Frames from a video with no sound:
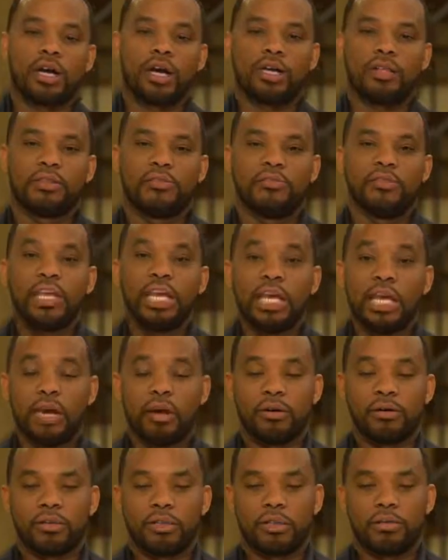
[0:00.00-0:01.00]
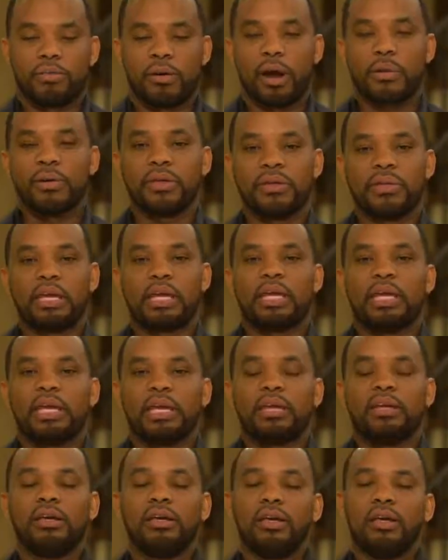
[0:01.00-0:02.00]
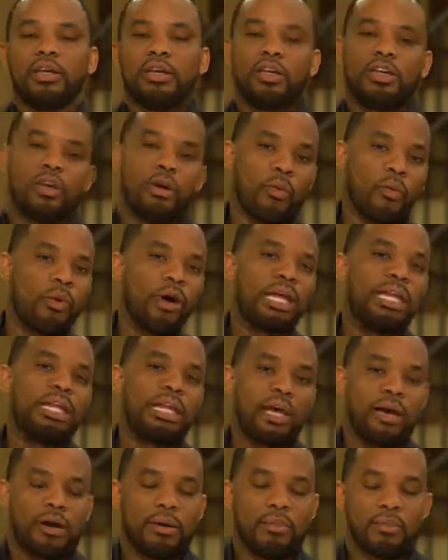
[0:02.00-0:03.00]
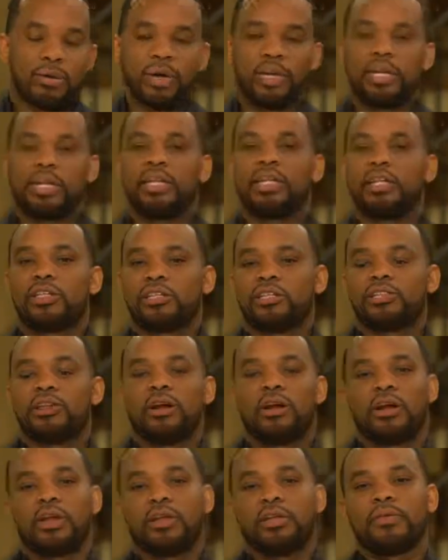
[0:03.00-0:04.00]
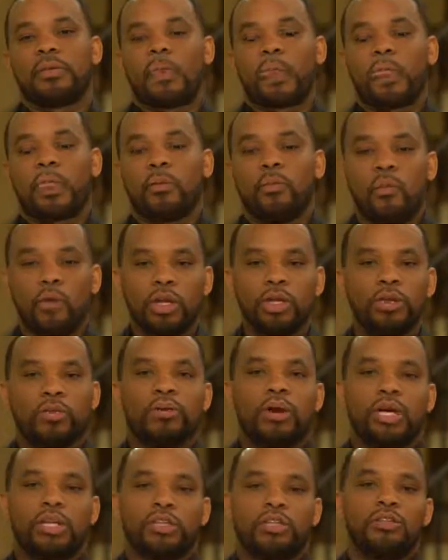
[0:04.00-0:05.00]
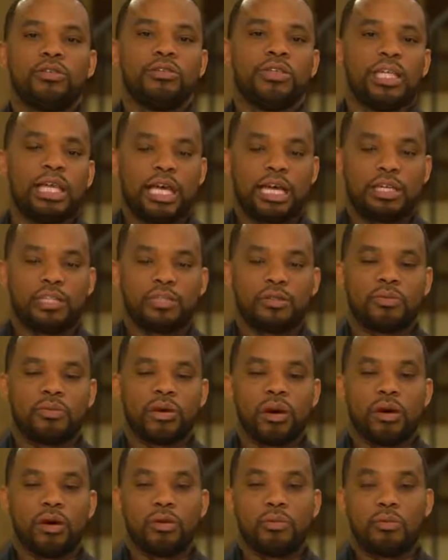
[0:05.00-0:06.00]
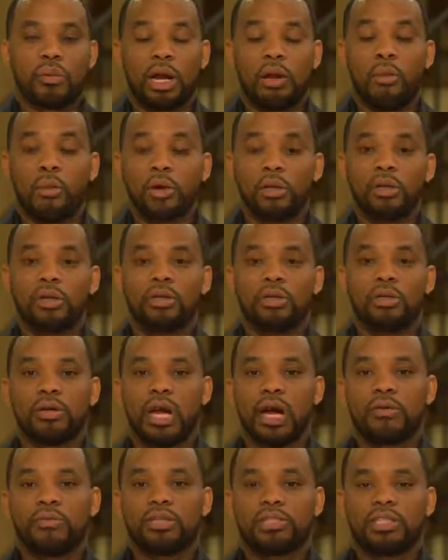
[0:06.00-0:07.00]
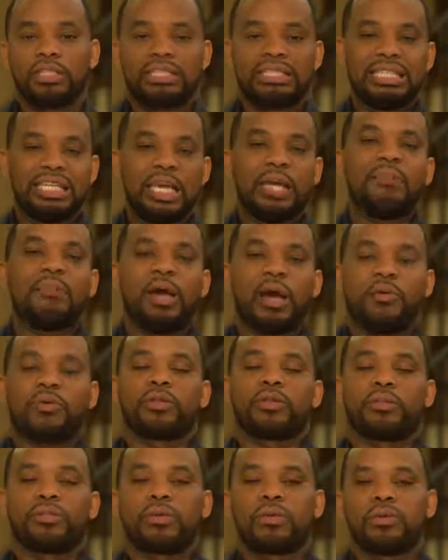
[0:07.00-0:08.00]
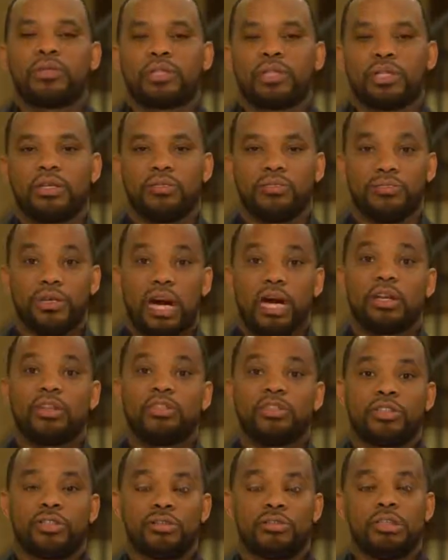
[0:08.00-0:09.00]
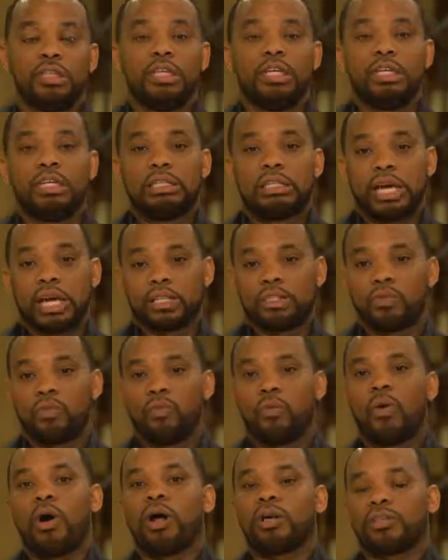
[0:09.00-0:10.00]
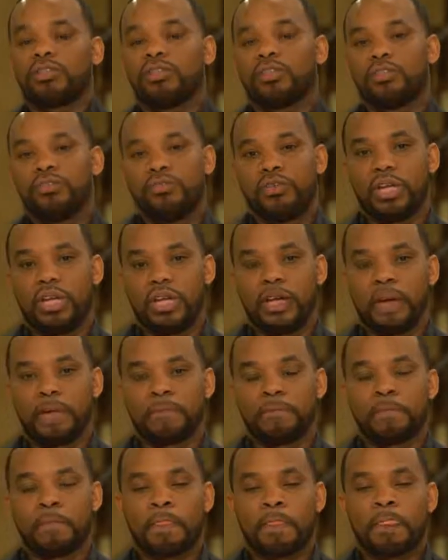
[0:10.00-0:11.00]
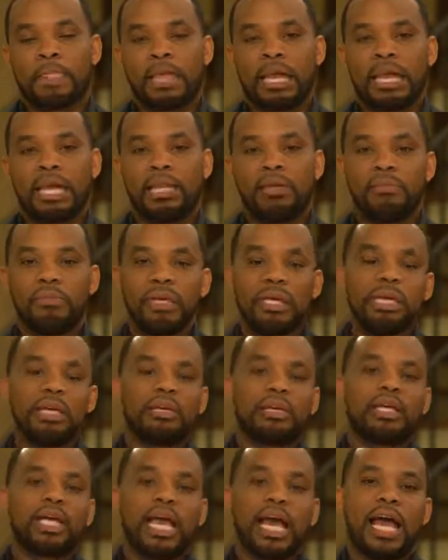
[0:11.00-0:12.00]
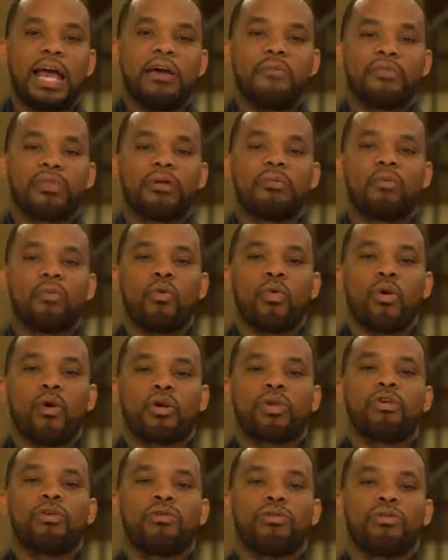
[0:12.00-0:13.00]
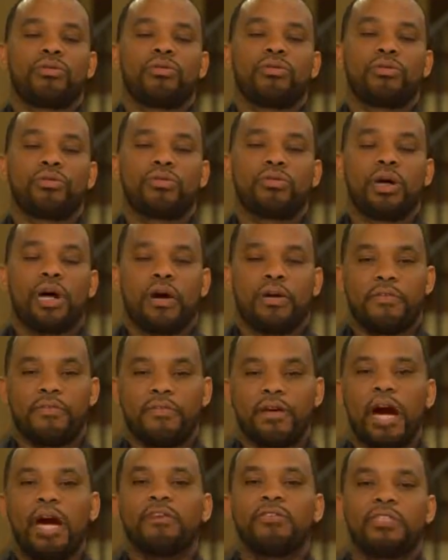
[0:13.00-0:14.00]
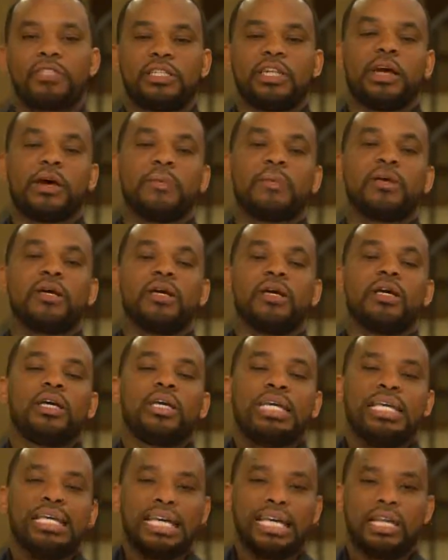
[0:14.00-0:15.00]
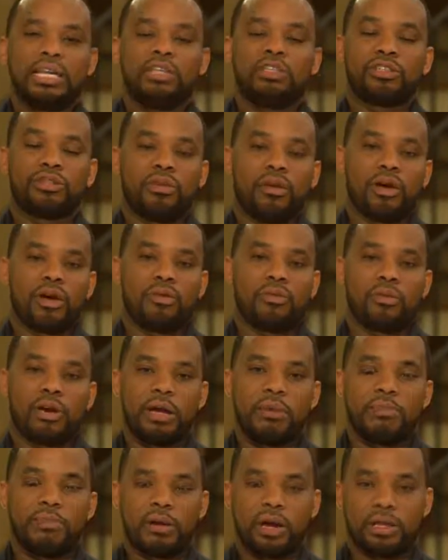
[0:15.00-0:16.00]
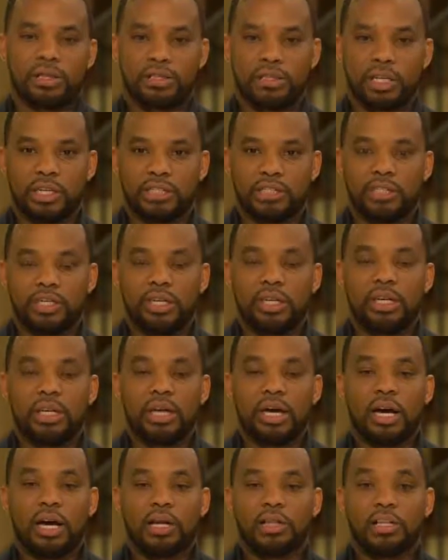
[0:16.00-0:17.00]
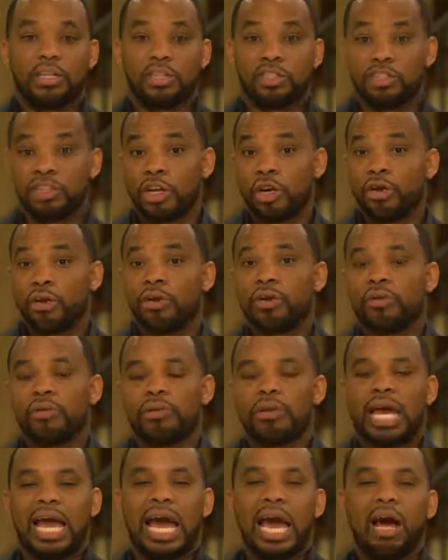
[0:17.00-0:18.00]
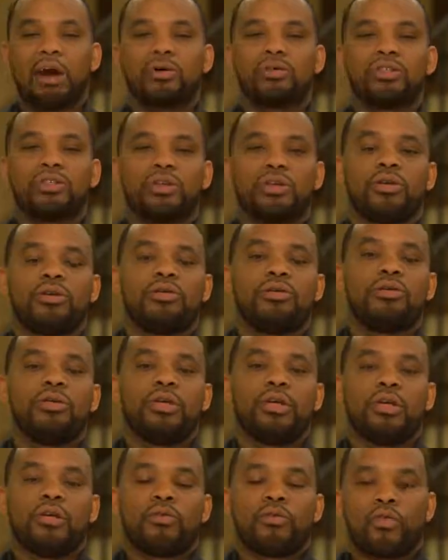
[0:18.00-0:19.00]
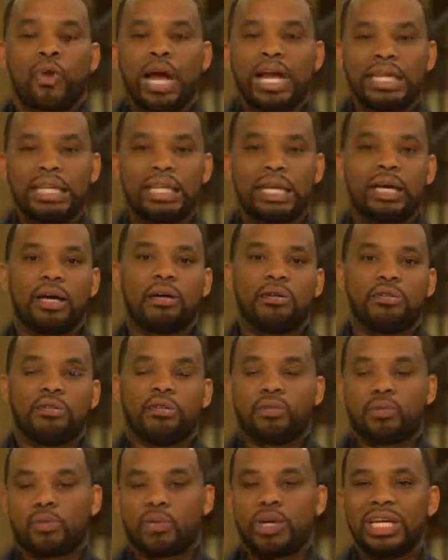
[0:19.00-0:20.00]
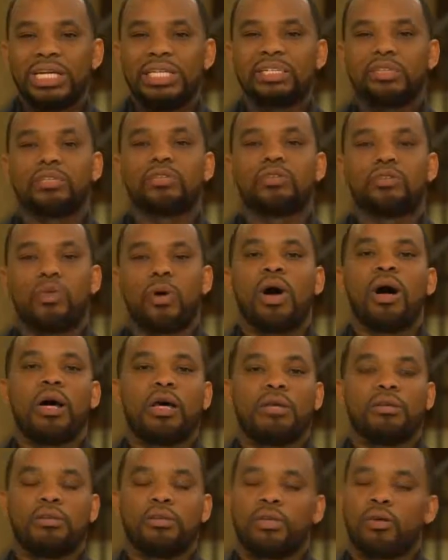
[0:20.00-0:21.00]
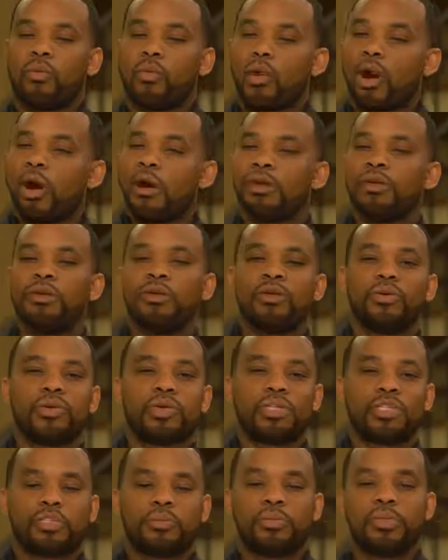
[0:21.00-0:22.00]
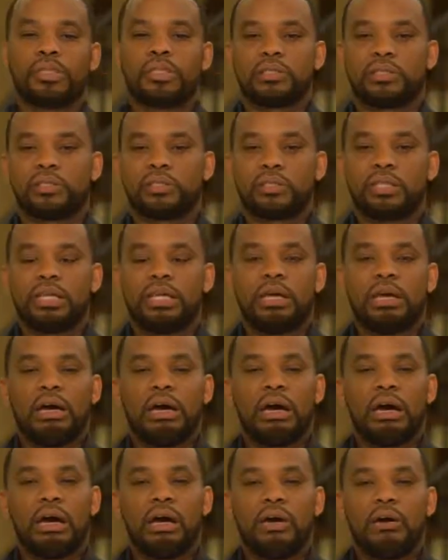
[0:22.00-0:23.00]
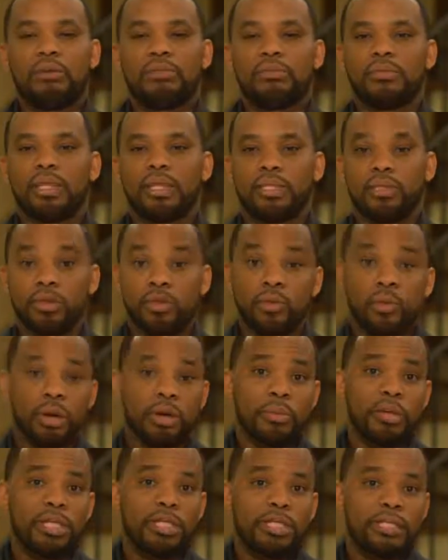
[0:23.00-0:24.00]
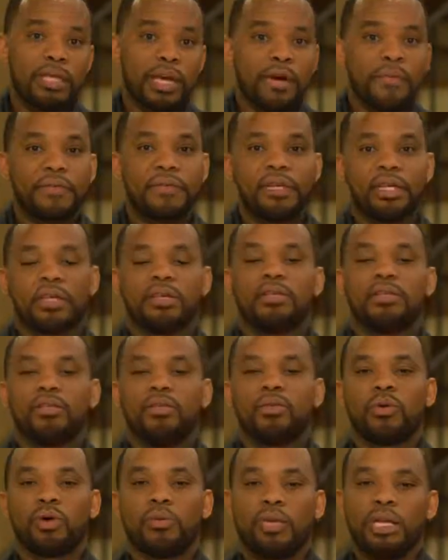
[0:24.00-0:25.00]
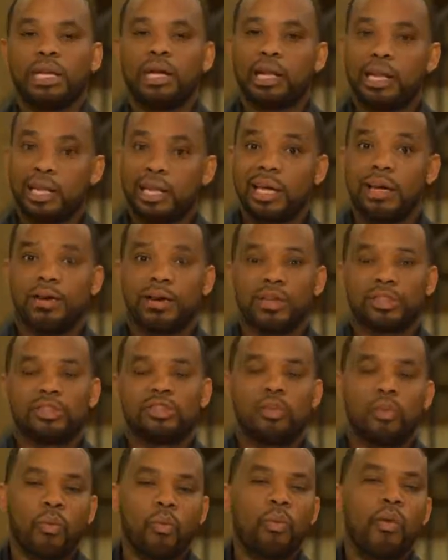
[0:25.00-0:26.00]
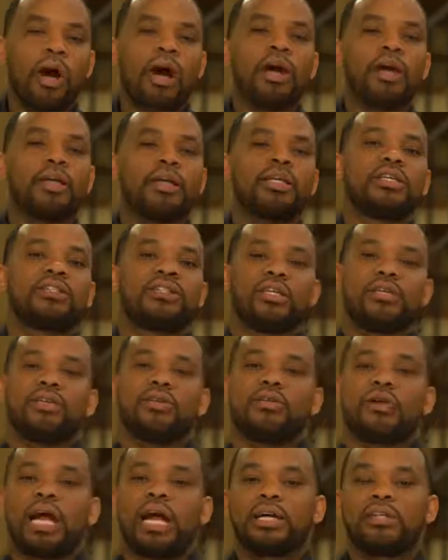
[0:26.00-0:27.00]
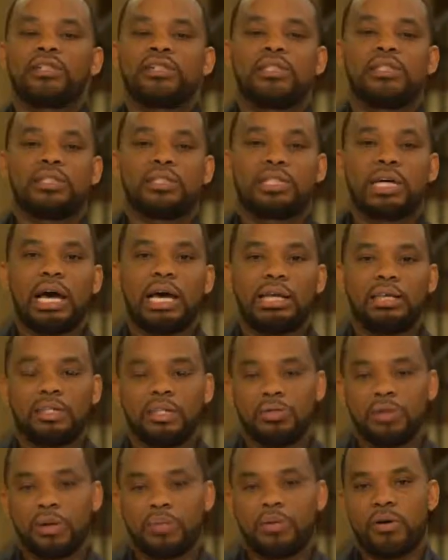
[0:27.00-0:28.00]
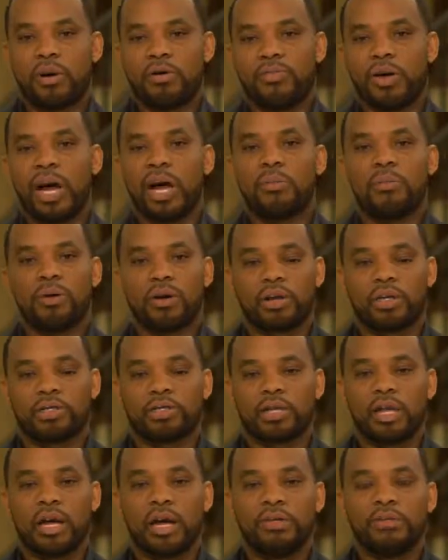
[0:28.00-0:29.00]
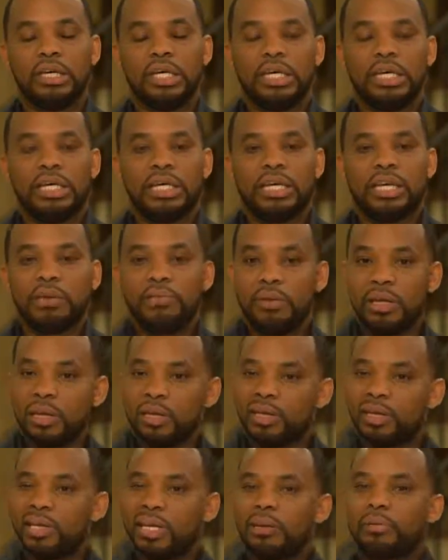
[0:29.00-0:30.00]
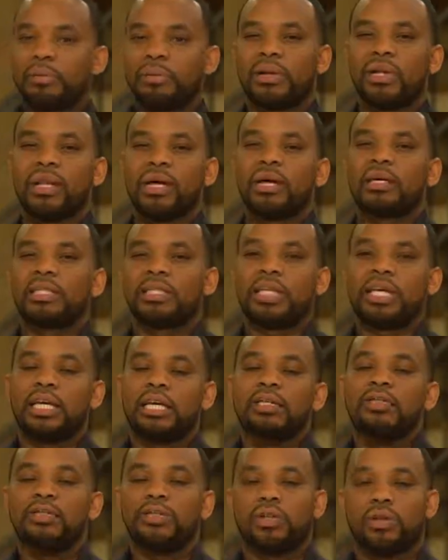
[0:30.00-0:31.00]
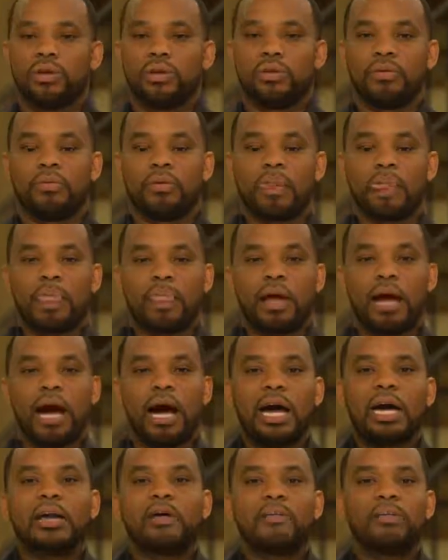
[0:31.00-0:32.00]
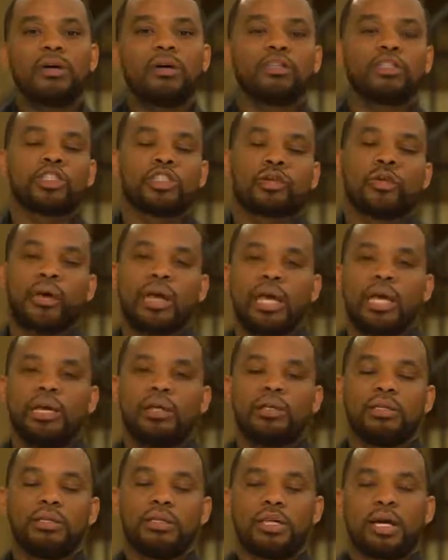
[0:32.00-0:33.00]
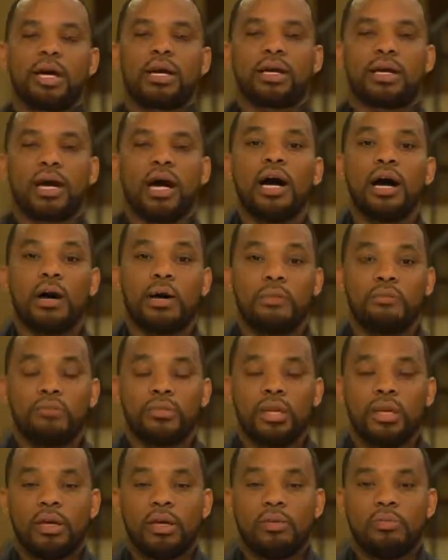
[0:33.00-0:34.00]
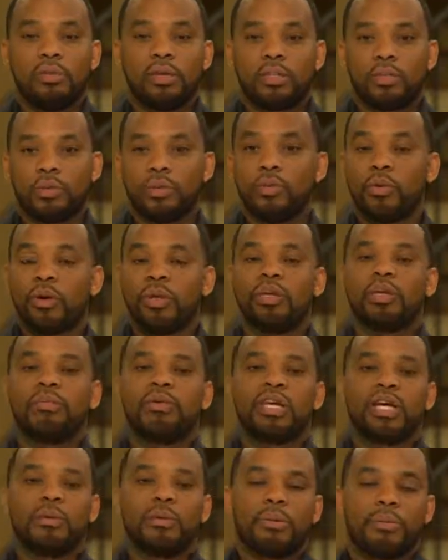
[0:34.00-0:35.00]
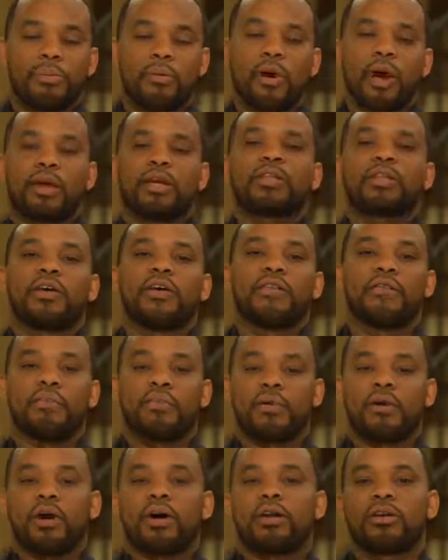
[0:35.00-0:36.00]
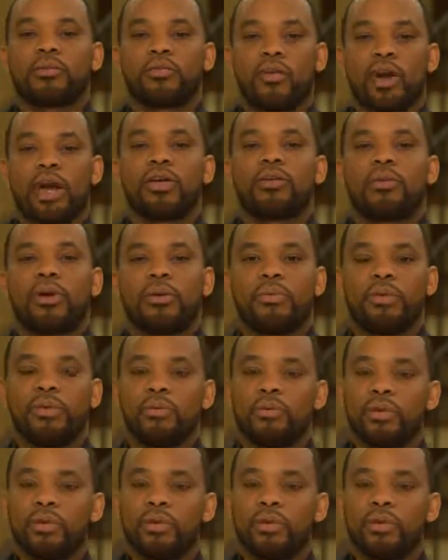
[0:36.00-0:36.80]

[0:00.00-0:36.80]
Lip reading: the video. And you're probably thinking, you know, what now? I'm ready to get started. What do I do next? Well, what I want you to do, obviously, is get back with the person that invited you to actually watch this video and immediately have them walk you through a five-step getting started right process. They're going to show you how to write down your reasons why. You know, why are you doing this business? And you want to be definite. You want to be clear as to why it is that you're actually deciding to be a part of iMarkets Live. Immediately get plugged into imltrain.com because we want you to become a product of the product right away. We